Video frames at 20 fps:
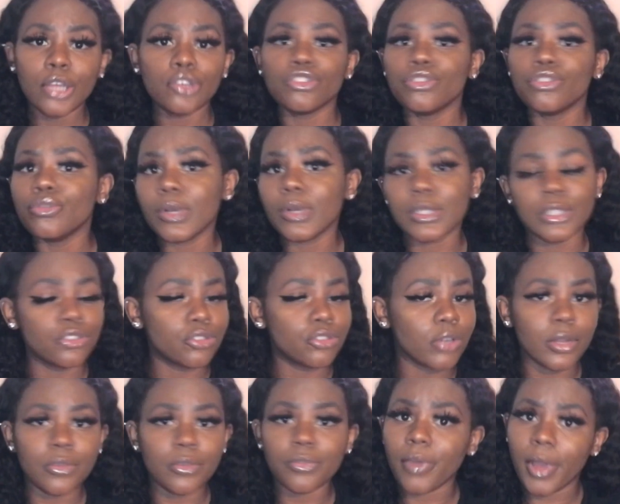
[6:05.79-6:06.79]
She wasn't
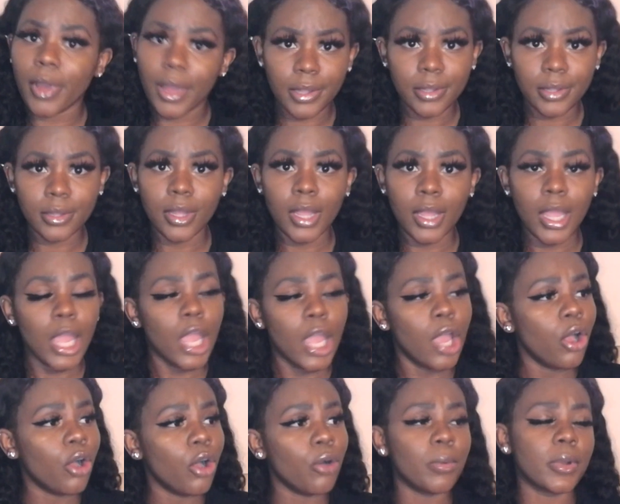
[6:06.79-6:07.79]
trying to fight
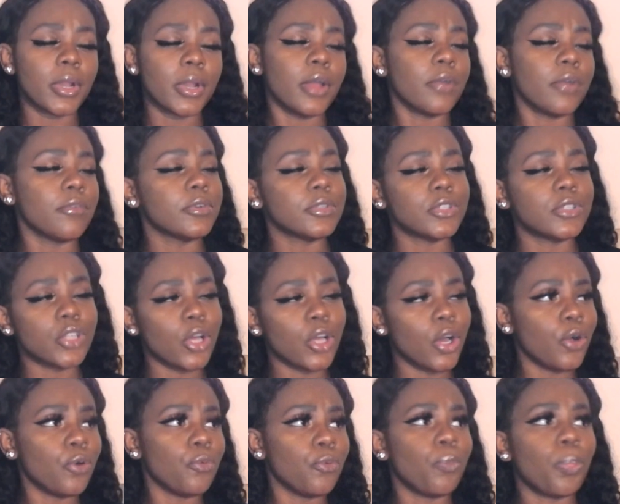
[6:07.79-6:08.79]
or whatever.
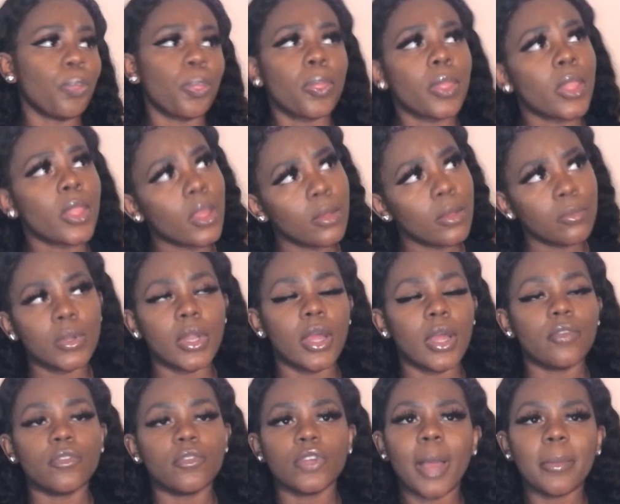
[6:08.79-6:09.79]
So
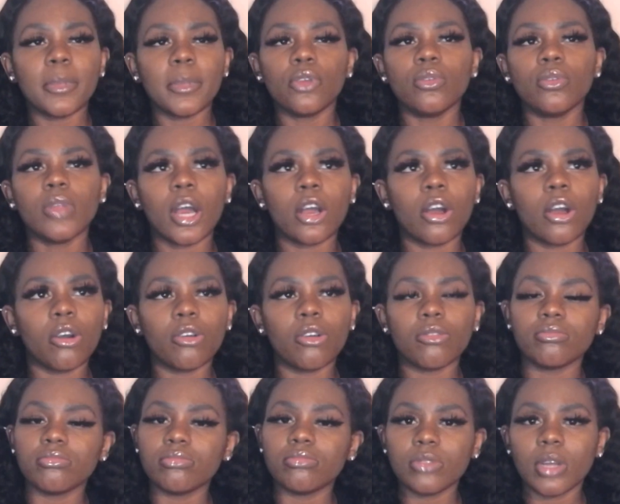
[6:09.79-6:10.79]
whatever. I mean, you're not
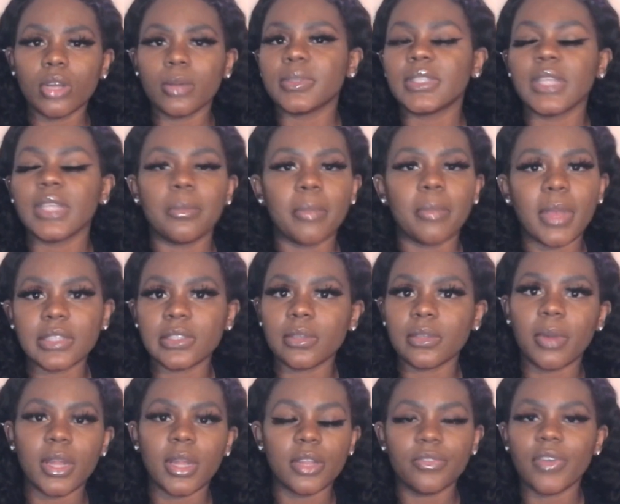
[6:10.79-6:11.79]
gonna, make
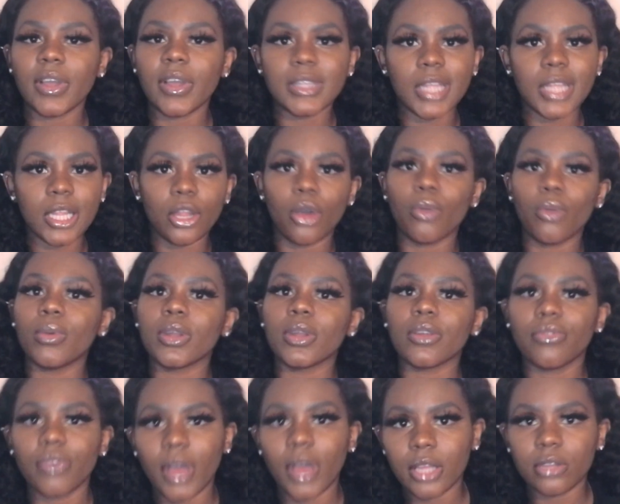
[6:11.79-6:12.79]
somebody fight that don't want to
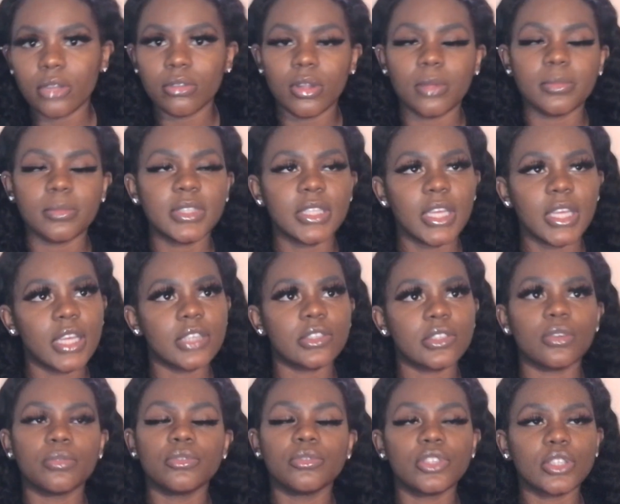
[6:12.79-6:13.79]
fight. You know what I'm saying?
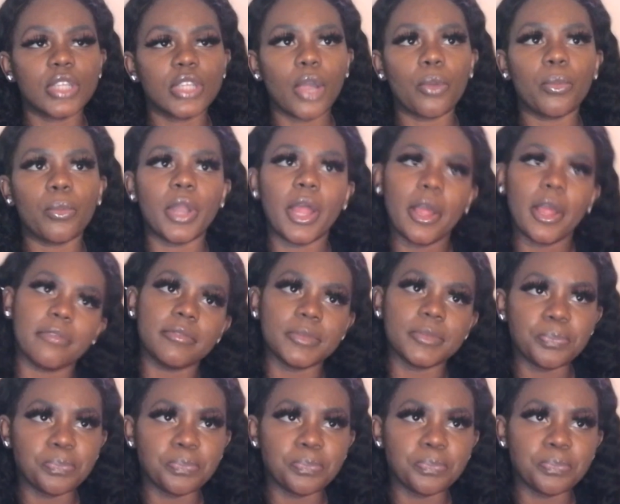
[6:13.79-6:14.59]
So we just like, whatever.